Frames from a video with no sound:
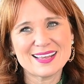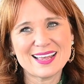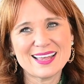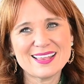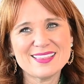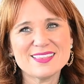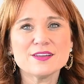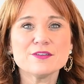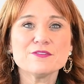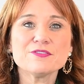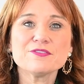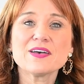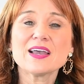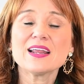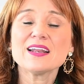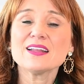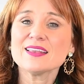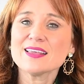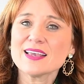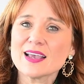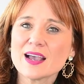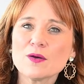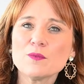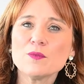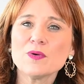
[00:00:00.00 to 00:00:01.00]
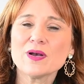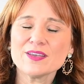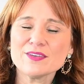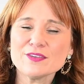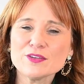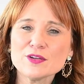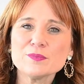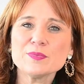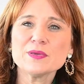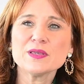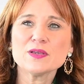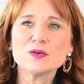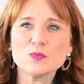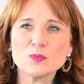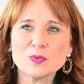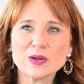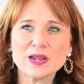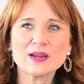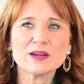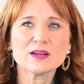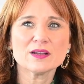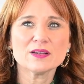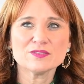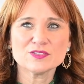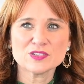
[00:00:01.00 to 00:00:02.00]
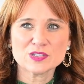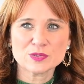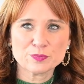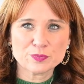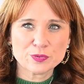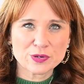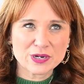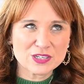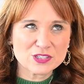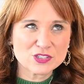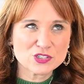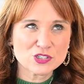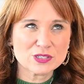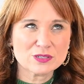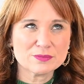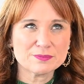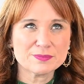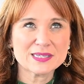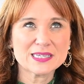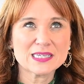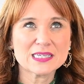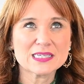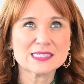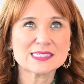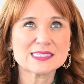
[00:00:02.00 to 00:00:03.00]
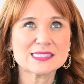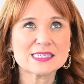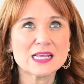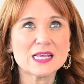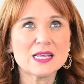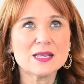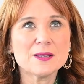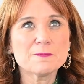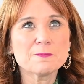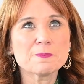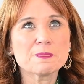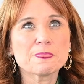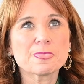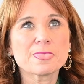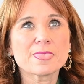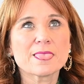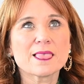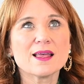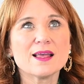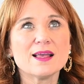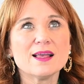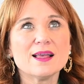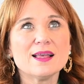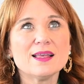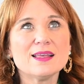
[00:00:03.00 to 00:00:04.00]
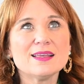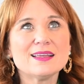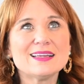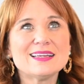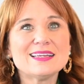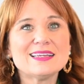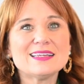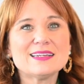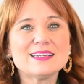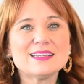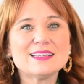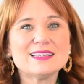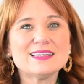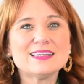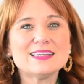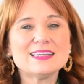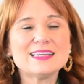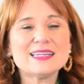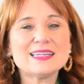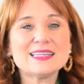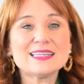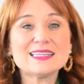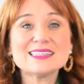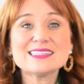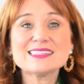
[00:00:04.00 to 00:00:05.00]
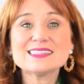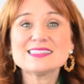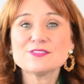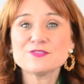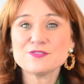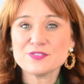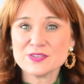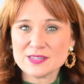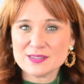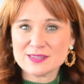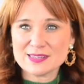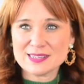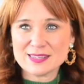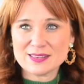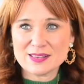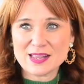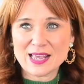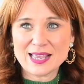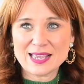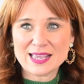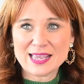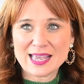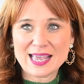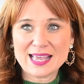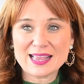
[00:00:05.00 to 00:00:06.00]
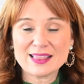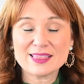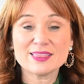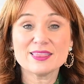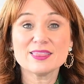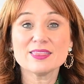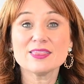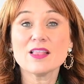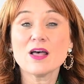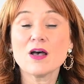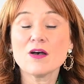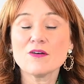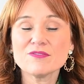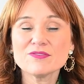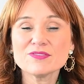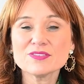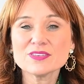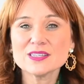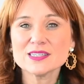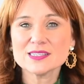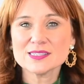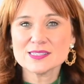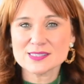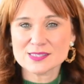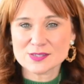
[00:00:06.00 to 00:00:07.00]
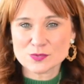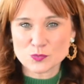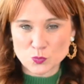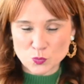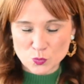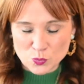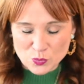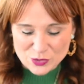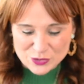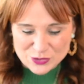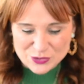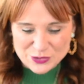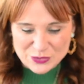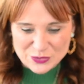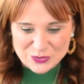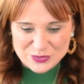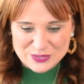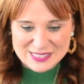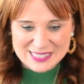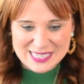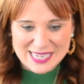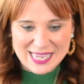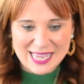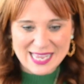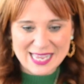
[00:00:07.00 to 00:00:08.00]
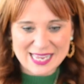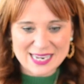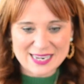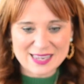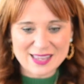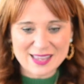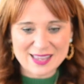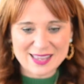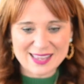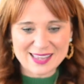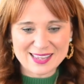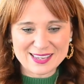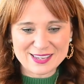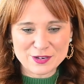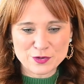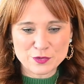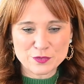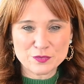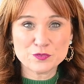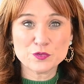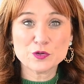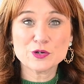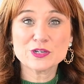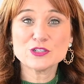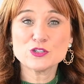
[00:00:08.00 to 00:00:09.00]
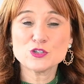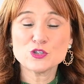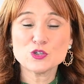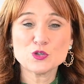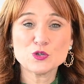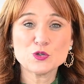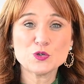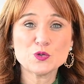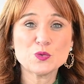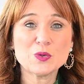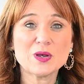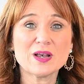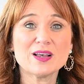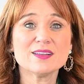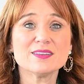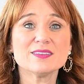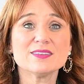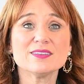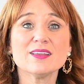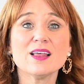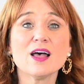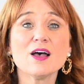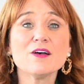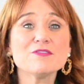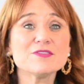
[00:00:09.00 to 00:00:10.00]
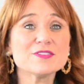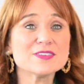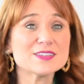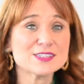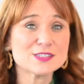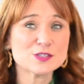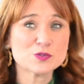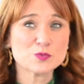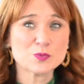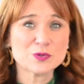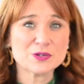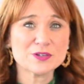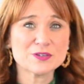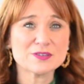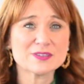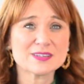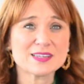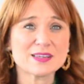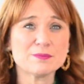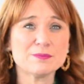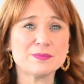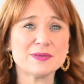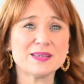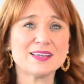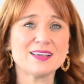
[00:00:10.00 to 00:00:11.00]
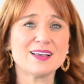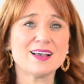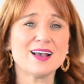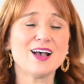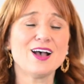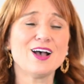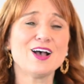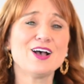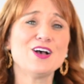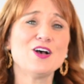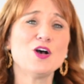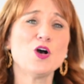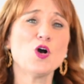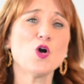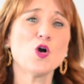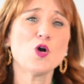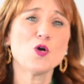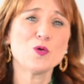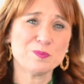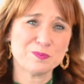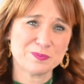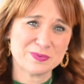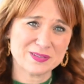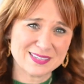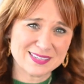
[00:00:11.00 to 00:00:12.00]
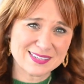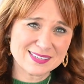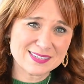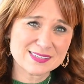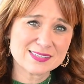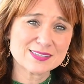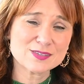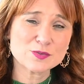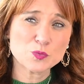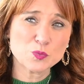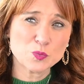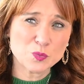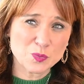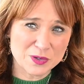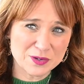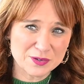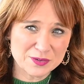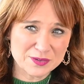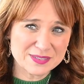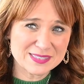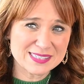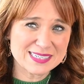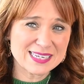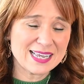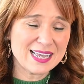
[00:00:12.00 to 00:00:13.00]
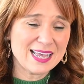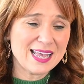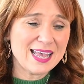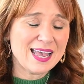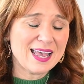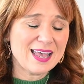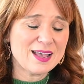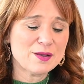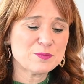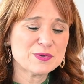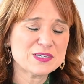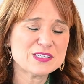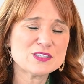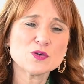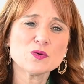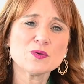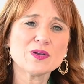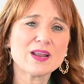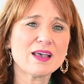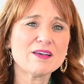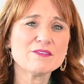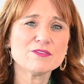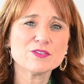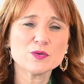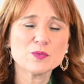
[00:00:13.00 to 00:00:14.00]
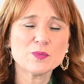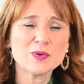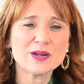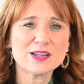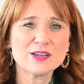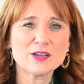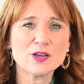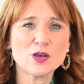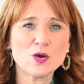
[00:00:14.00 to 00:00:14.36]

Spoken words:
And then finally, I want you to be aware of depression, because it is feeling like a loveless world. And, for a two, a loveless world can be a hopeless world. And we don't ever want to